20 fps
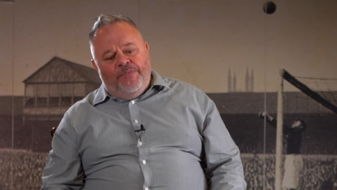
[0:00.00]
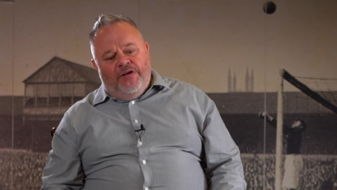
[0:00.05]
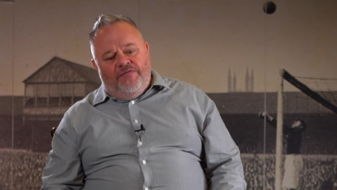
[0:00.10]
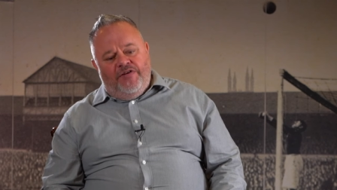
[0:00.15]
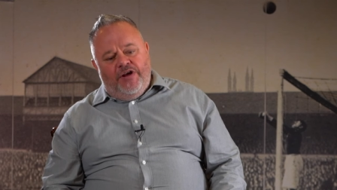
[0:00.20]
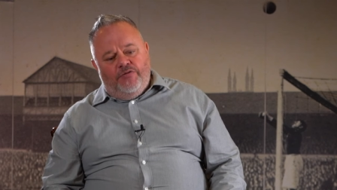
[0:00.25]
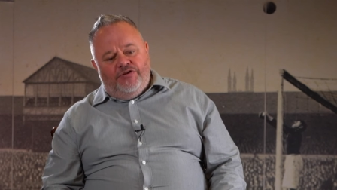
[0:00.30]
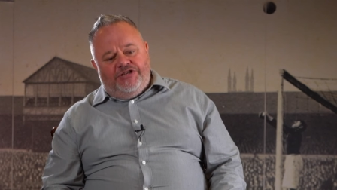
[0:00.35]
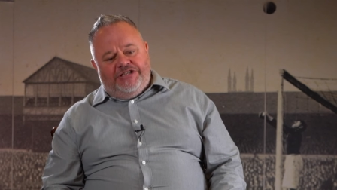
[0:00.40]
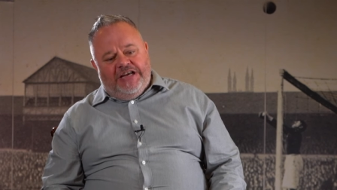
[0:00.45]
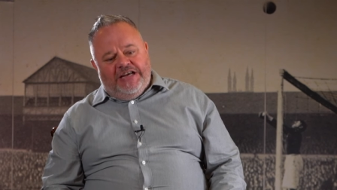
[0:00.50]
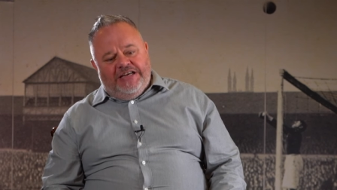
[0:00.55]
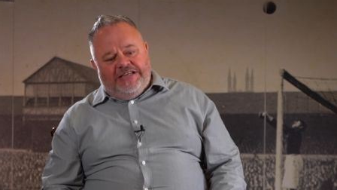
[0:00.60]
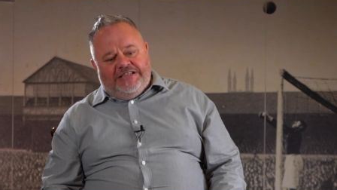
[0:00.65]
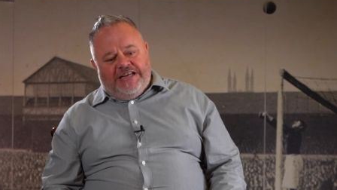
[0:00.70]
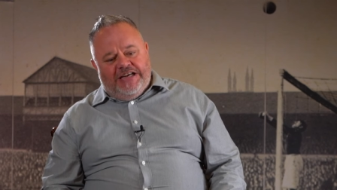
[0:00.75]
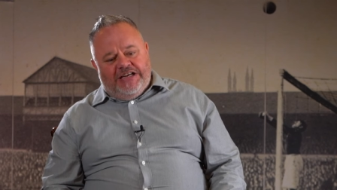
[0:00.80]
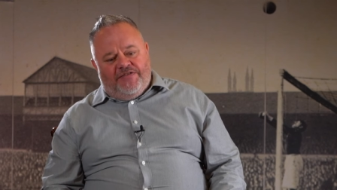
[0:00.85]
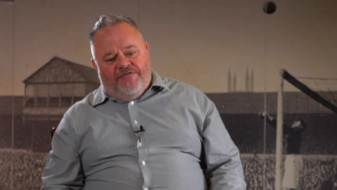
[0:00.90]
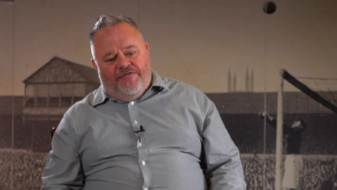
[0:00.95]
If you see
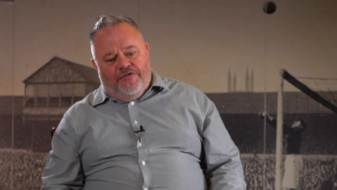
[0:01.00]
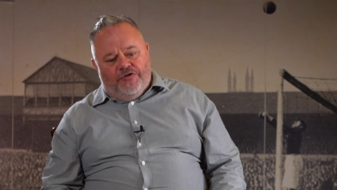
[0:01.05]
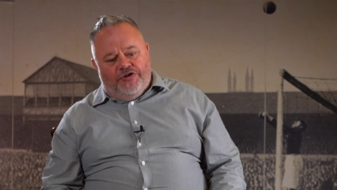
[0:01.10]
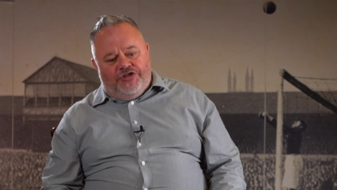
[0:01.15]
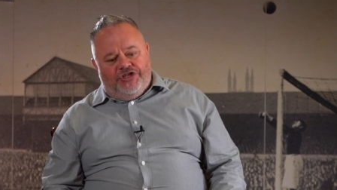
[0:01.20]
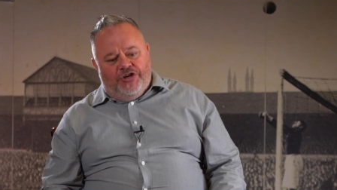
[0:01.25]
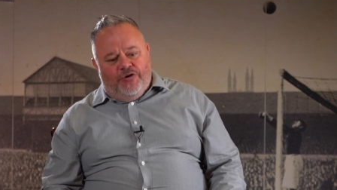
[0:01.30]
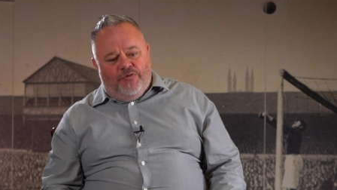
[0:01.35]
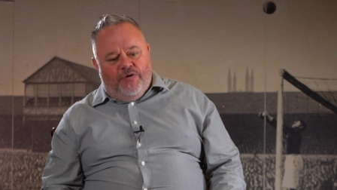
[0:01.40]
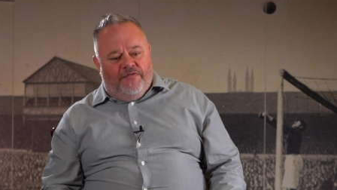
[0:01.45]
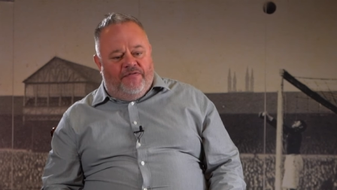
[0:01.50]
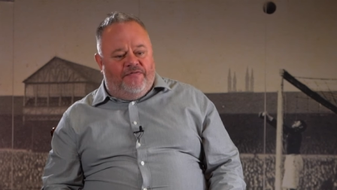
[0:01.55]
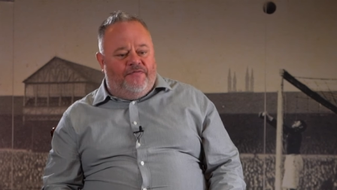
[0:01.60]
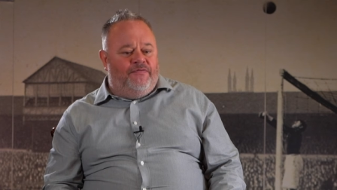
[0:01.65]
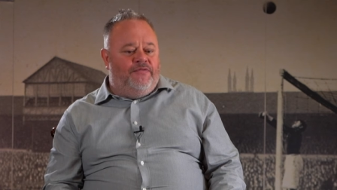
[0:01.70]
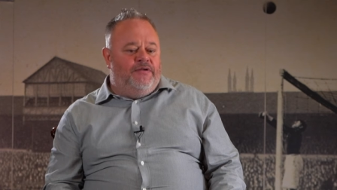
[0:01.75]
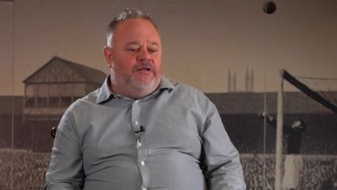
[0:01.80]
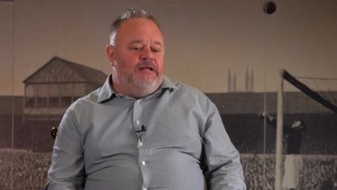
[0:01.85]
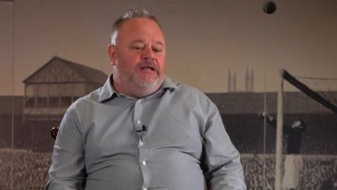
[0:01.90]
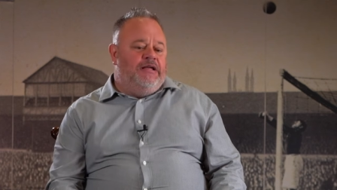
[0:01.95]
six foot two of
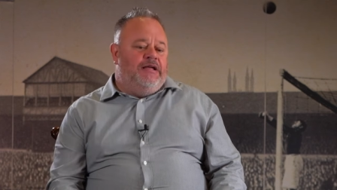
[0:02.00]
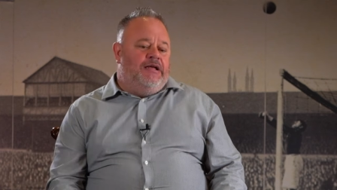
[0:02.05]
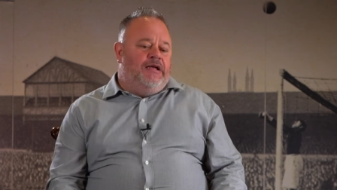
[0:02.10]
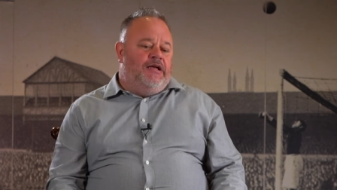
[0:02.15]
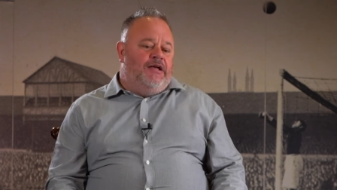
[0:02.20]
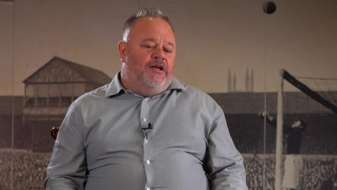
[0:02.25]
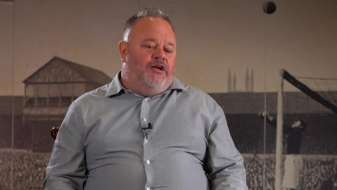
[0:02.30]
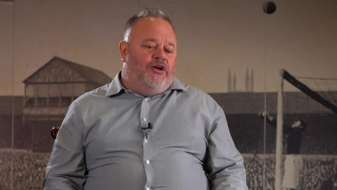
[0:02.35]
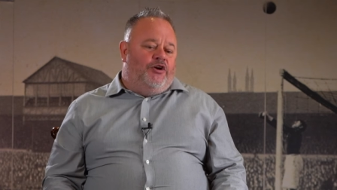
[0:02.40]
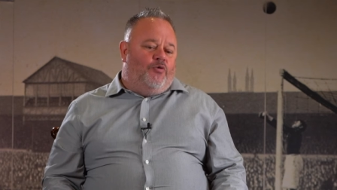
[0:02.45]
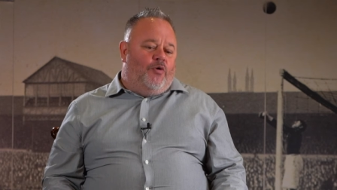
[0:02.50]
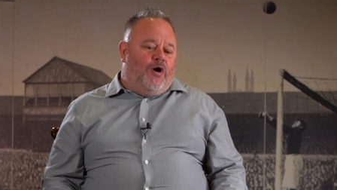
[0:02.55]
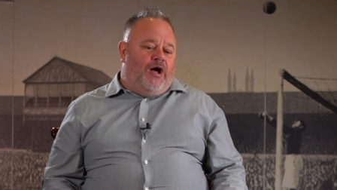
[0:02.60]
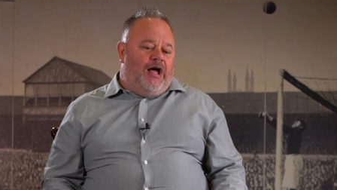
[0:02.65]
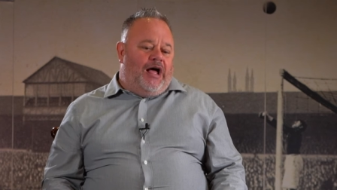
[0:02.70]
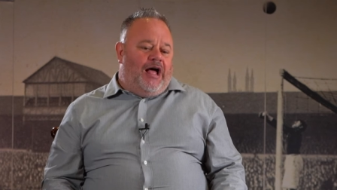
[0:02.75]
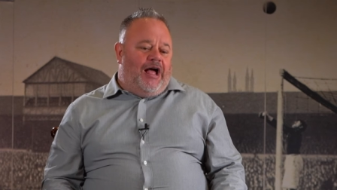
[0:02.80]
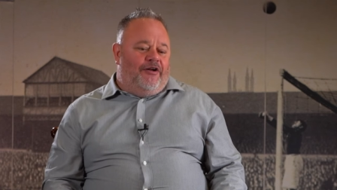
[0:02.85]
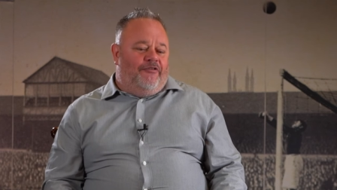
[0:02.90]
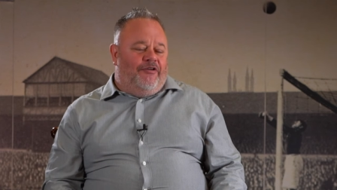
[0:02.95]

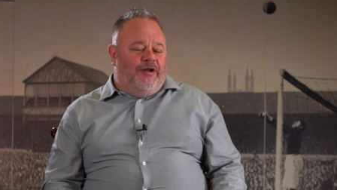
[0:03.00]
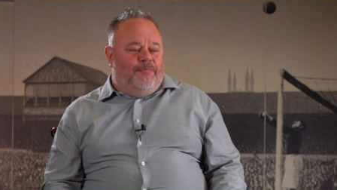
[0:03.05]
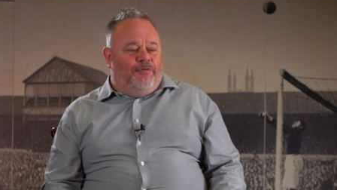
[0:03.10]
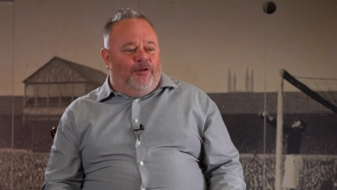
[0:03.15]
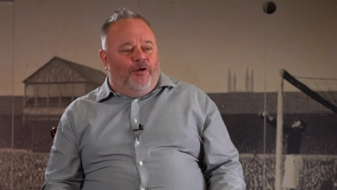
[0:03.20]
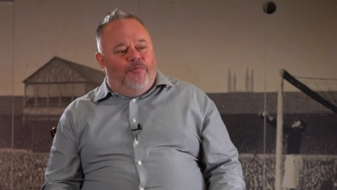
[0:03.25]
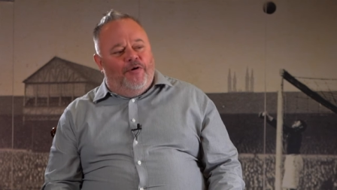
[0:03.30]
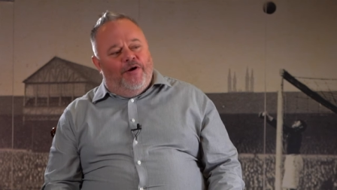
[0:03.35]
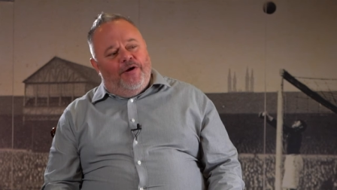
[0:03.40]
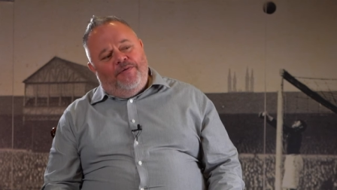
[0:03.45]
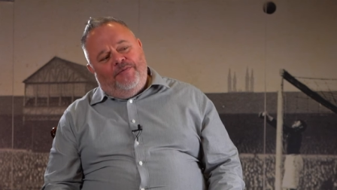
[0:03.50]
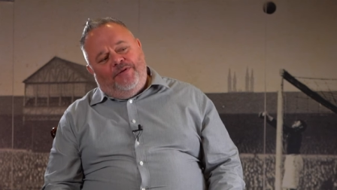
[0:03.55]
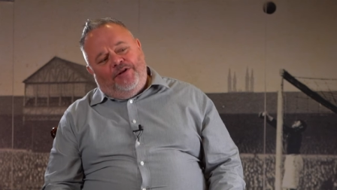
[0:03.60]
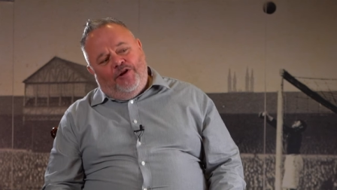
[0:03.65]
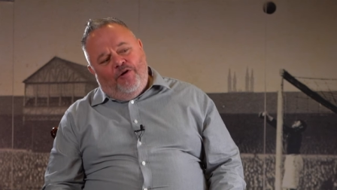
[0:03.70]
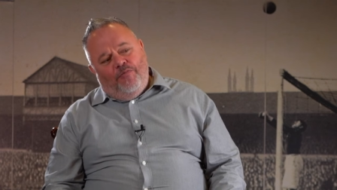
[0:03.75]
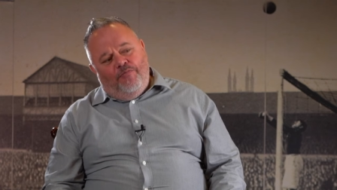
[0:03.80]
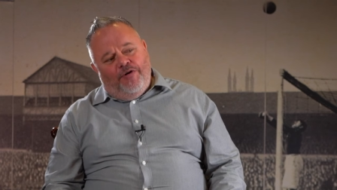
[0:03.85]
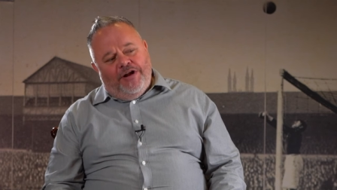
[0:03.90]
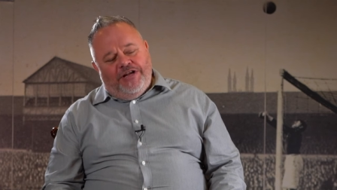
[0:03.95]
quite angry blubber
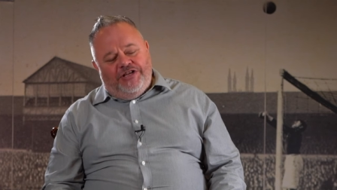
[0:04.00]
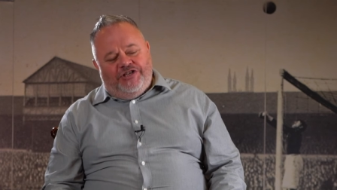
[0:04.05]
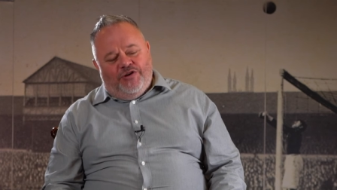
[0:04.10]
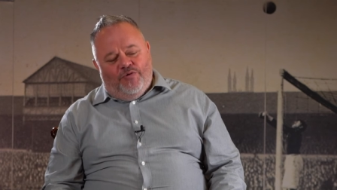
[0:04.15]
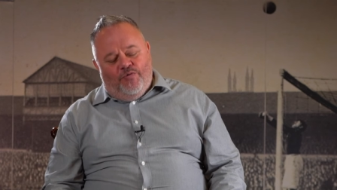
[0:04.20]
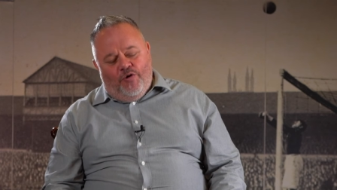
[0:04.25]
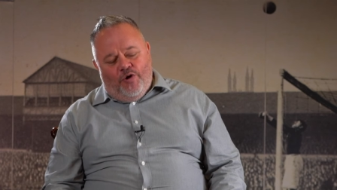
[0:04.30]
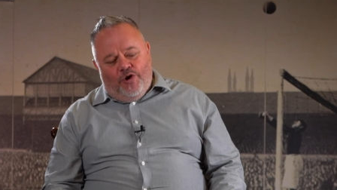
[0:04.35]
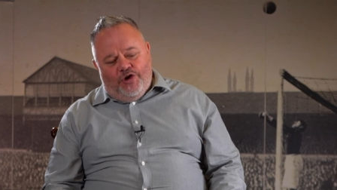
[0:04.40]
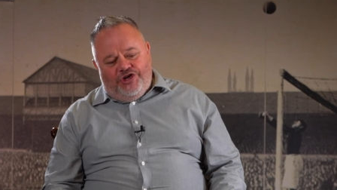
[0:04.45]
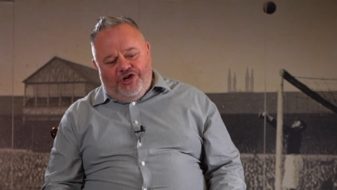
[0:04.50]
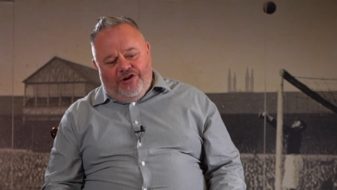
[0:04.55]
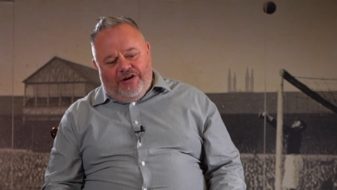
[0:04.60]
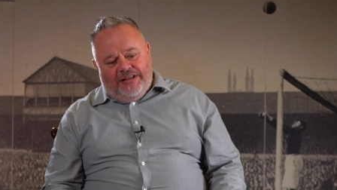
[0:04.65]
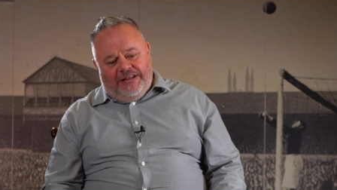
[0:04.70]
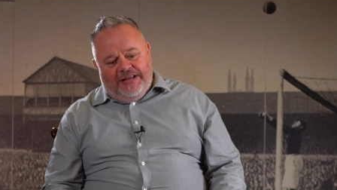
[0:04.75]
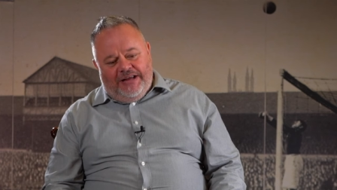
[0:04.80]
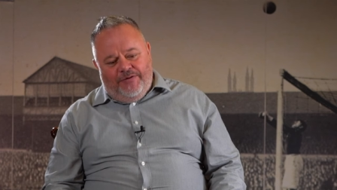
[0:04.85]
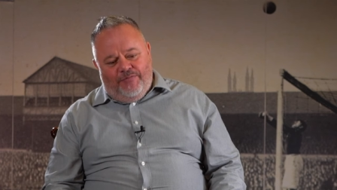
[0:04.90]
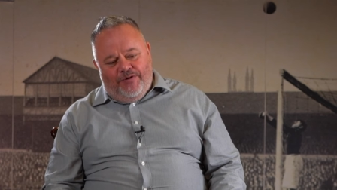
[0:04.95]
lumbering towards you, I
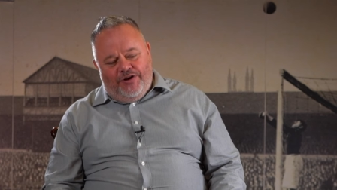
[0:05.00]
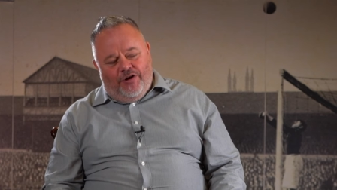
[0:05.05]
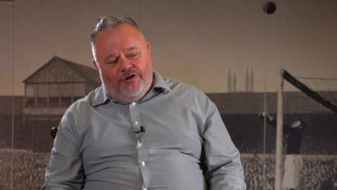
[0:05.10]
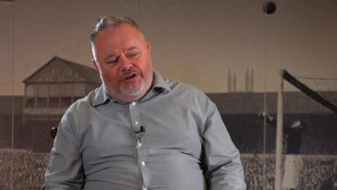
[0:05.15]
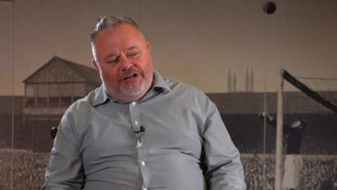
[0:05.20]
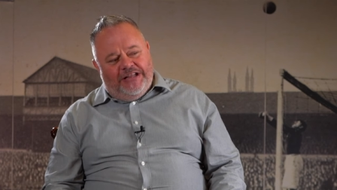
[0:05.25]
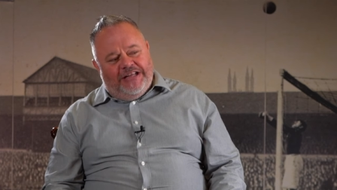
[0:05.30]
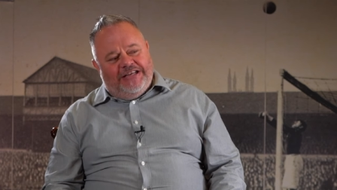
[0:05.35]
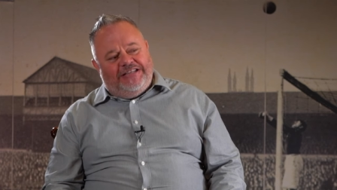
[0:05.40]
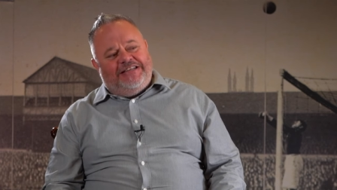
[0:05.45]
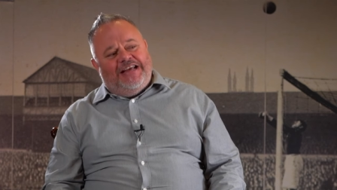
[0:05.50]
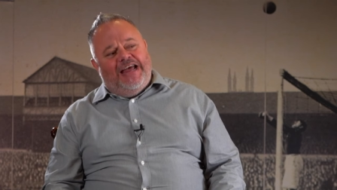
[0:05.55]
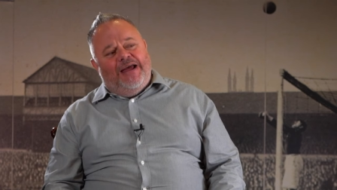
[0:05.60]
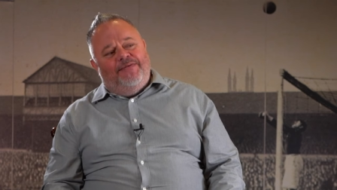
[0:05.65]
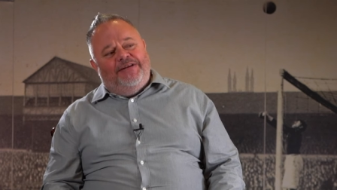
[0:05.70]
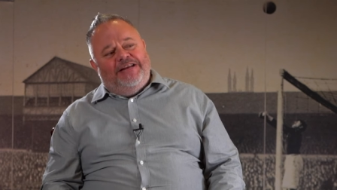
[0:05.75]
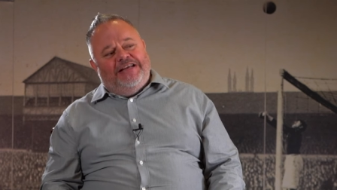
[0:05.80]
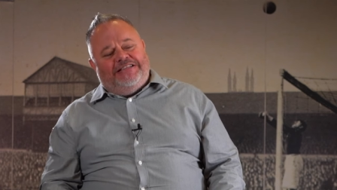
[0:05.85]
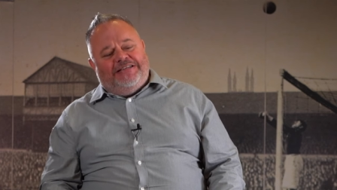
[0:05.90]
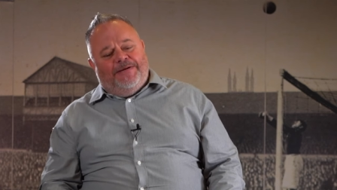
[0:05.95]
think we'd all do the same
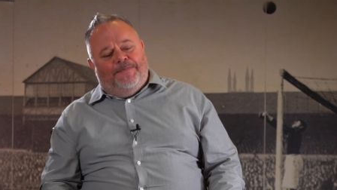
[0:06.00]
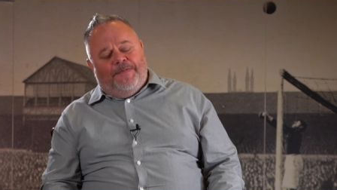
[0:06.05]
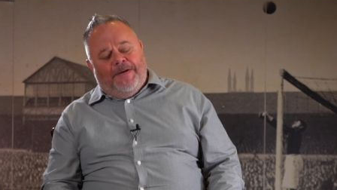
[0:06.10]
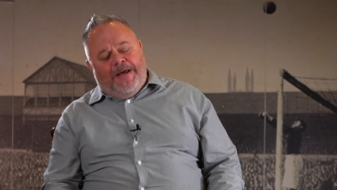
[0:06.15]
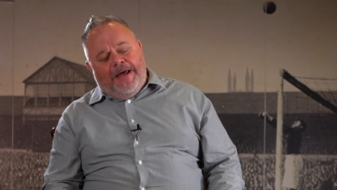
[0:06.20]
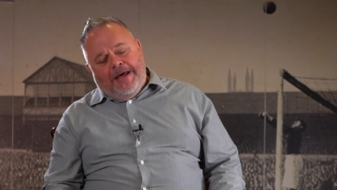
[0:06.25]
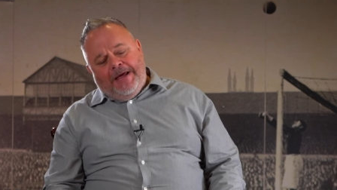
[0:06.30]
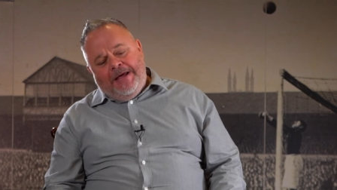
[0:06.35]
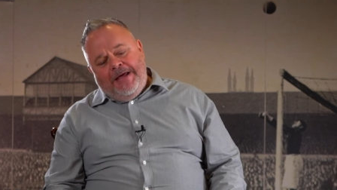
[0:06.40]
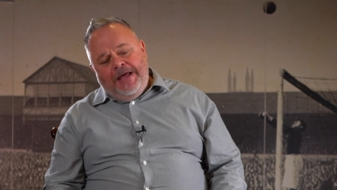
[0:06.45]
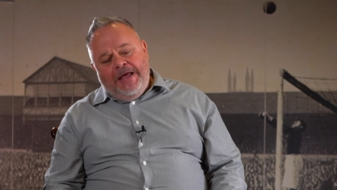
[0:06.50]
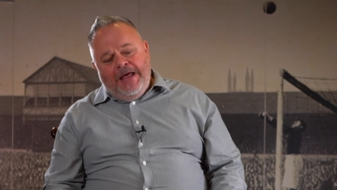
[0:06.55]
and disappear.